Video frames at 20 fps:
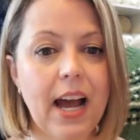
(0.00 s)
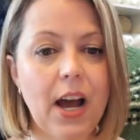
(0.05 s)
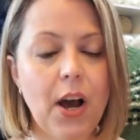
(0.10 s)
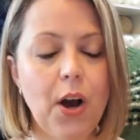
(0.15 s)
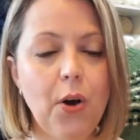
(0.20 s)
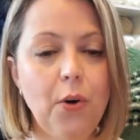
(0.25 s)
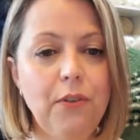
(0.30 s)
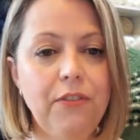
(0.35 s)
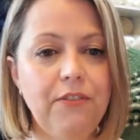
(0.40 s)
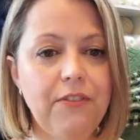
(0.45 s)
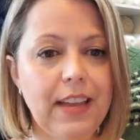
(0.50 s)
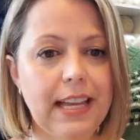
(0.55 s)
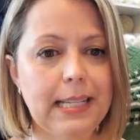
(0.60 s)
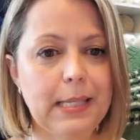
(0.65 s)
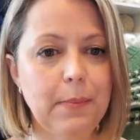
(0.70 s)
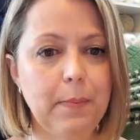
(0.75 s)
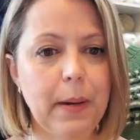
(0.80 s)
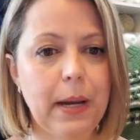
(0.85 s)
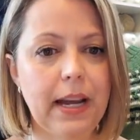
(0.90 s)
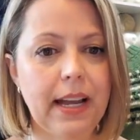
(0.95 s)

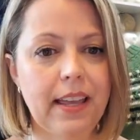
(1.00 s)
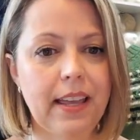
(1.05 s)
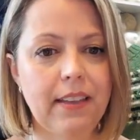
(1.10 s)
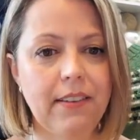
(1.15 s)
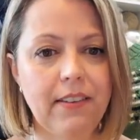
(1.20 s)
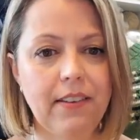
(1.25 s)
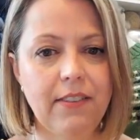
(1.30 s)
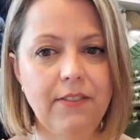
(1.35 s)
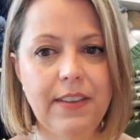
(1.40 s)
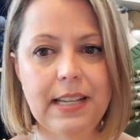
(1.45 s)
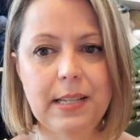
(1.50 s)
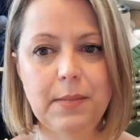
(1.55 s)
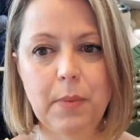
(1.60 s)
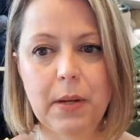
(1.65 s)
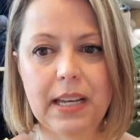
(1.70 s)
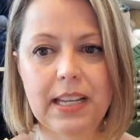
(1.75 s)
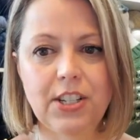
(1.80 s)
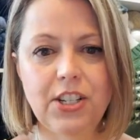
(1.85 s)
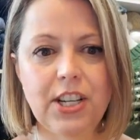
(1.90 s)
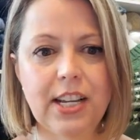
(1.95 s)
Facebook
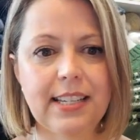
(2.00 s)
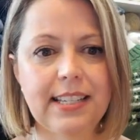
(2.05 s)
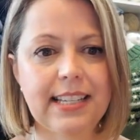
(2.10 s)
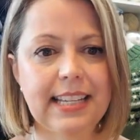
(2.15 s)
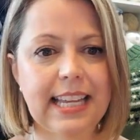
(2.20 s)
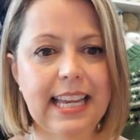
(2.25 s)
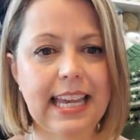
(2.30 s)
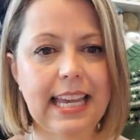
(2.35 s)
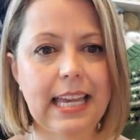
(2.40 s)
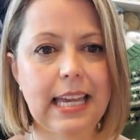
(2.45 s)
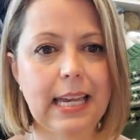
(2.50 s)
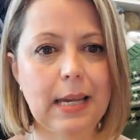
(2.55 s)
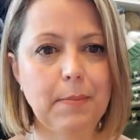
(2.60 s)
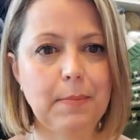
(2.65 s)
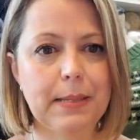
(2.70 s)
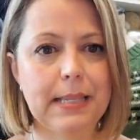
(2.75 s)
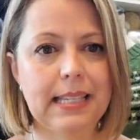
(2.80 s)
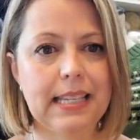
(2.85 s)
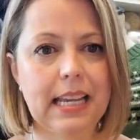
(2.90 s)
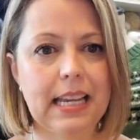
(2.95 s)
just
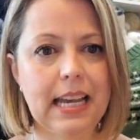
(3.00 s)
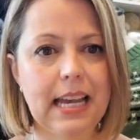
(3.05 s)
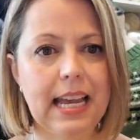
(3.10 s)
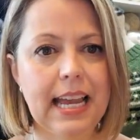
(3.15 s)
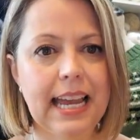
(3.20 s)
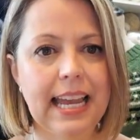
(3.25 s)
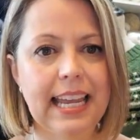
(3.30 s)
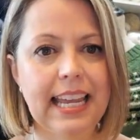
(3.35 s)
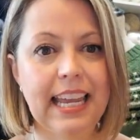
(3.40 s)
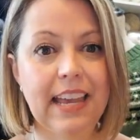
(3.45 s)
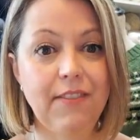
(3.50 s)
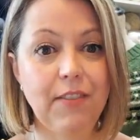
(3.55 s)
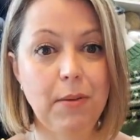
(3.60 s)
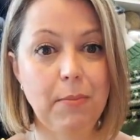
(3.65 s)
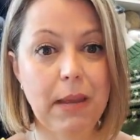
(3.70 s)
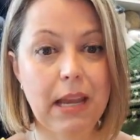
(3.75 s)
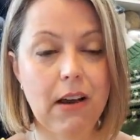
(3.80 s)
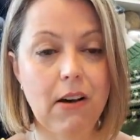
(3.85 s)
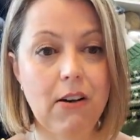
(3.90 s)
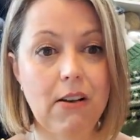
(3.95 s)
keeps giving
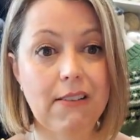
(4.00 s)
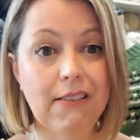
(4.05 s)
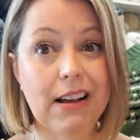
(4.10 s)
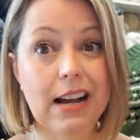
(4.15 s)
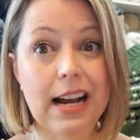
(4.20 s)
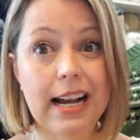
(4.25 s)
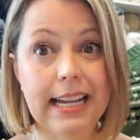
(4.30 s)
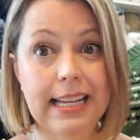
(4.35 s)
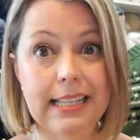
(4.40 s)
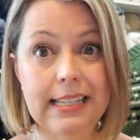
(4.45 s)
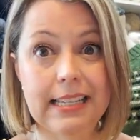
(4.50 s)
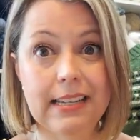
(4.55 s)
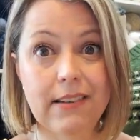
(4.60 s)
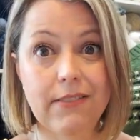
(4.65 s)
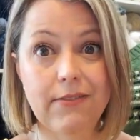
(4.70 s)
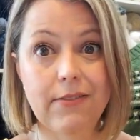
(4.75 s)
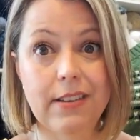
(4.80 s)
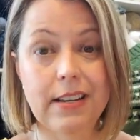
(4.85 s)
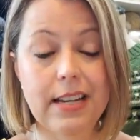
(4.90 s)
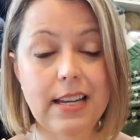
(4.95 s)
me all kinds
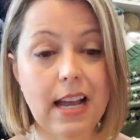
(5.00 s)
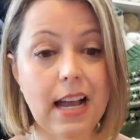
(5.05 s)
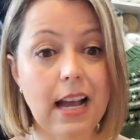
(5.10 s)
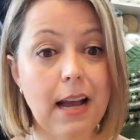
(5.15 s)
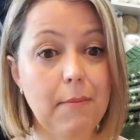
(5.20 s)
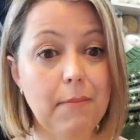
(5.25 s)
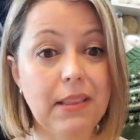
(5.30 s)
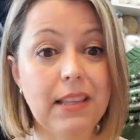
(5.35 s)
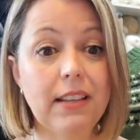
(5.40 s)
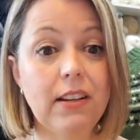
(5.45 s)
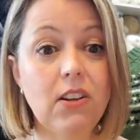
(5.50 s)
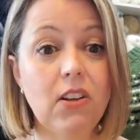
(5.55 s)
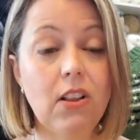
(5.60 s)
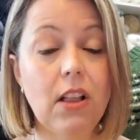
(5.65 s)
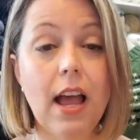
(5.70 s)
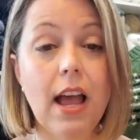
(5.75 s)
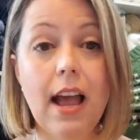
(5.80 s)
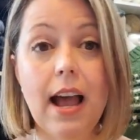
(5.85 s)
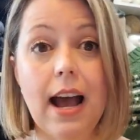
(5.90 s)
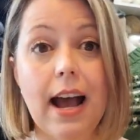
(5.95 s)
of
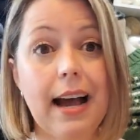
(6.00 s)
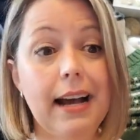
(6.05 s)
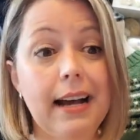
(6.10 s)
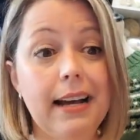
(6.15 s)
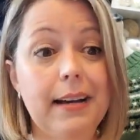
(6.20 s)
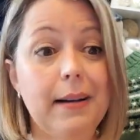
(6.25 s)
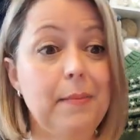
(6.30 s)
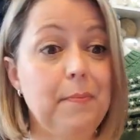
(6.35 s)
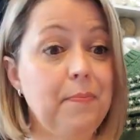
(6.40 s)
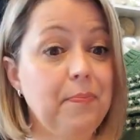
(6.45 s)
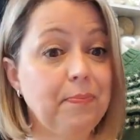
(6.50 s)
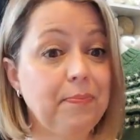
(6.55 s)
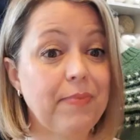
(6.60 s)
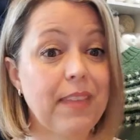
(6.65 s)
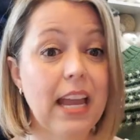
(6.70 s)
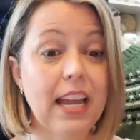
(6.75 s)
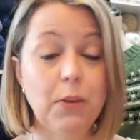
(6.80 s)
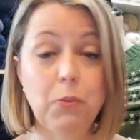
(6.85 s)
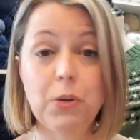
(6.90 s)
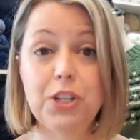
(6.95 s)
little,
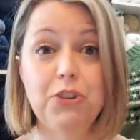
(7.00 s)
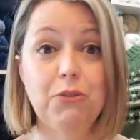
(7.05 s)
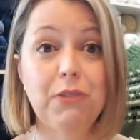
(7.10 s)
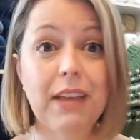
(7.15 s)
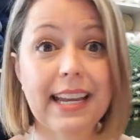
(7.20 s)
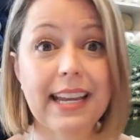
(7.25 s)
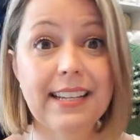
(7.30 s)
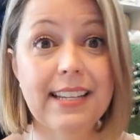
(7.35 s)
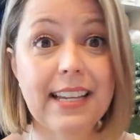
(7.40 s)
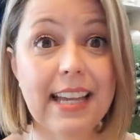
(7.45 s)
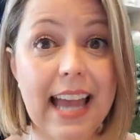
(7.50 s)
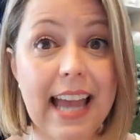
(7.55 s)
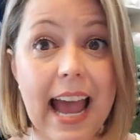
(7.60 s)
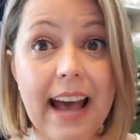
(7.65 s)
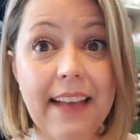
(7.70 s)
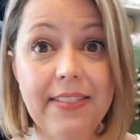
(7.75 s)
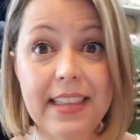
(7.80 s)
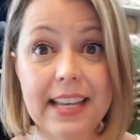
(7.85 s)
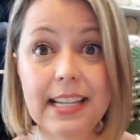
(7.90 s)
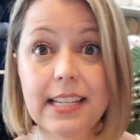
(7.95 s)
would you like to
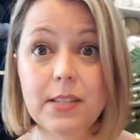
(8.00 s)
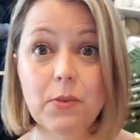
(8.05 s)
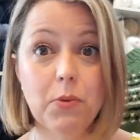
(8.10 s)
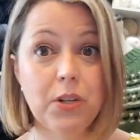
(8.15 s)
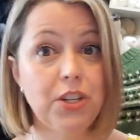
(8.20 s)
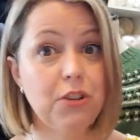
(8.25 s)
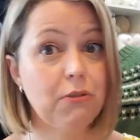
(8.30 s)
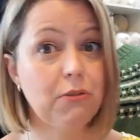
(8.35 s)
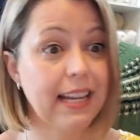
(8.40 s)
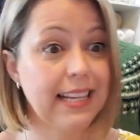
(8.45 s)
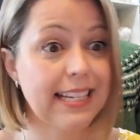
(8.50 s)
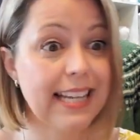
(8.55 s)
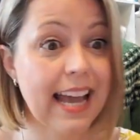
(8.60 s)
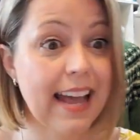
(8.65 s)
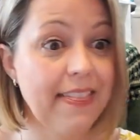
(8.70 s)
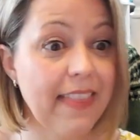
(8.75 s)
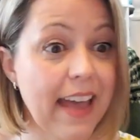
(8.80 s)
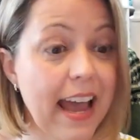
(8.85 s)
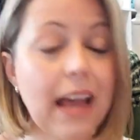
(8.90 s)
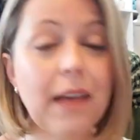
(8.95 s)
add this? Would you like to
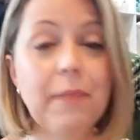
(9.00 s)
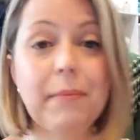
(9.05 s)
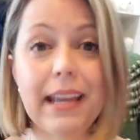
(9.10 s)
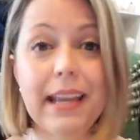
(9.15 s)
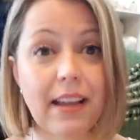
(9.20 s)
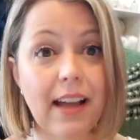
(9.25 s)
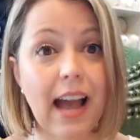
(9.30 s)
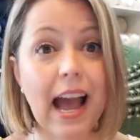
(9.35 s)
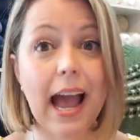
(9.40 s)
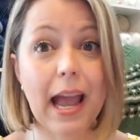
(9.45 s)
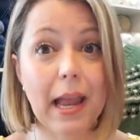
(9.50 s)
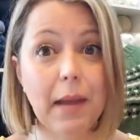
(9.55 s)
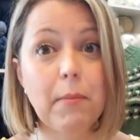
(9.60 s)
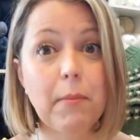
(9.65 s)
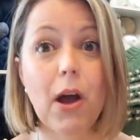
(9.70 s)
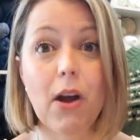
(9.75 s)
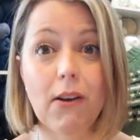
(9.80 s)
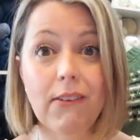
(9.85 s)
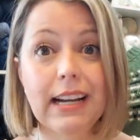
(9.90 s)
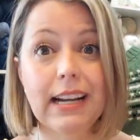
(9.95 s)
add that? I'm like, I am
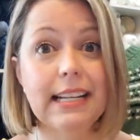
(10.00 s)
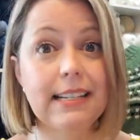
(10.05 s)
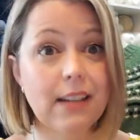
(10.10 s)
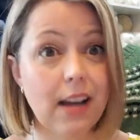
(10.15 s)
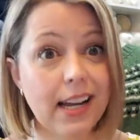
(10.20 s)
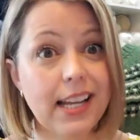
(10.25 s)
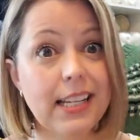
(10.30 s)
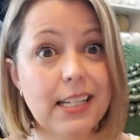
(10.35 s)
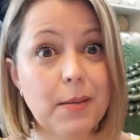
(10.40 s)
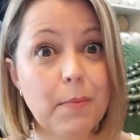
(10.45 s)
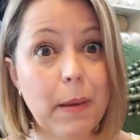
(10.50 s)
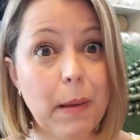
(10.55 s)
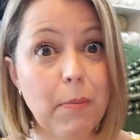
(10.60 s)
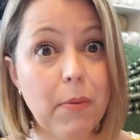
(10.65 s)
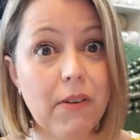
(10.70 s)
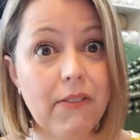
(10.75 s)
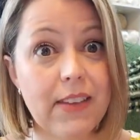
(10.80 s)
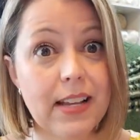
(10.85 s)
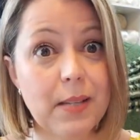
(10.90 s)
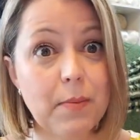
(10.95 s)
already talking to
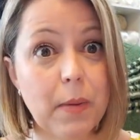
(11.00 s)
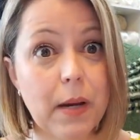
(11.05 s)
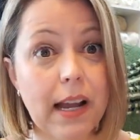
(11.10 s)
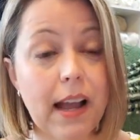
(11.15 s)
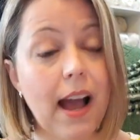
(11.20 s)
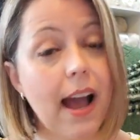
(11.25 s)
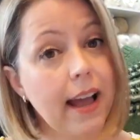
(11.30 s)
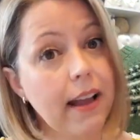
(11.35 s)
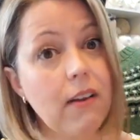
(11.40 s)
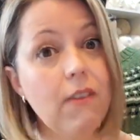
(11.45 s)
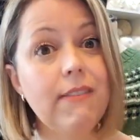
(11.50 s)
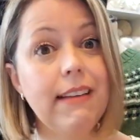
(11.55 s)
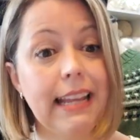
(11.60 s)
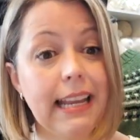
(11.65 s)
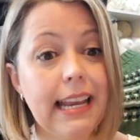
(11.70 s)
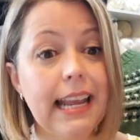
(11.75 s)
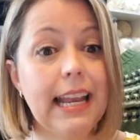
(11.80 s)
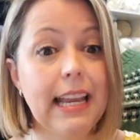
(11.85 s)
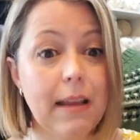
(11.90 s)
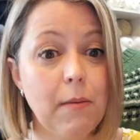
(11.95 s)
people, Facebook. I don't
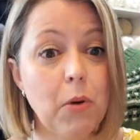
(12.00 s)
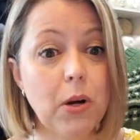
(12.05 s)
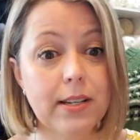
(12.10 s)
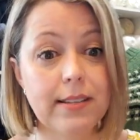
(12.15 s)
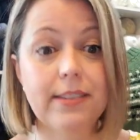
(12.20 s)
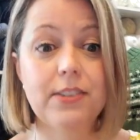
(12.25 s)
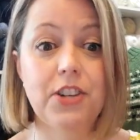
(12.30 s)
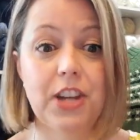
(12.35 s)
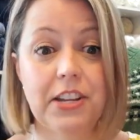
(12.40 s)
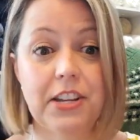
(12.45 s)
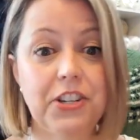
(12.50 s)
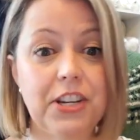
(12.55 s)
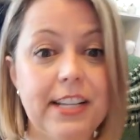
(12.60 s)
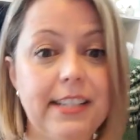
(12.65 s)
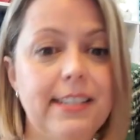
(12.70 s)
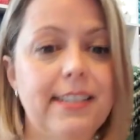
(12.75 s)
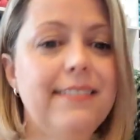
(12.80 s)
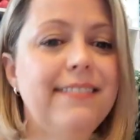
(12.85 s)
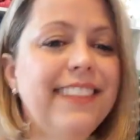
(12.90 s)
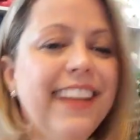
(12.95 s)
need any more
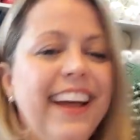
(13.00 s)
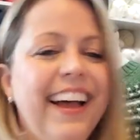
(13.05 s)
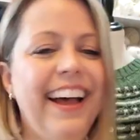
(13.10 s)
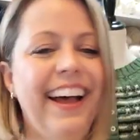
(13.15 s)
suggestions.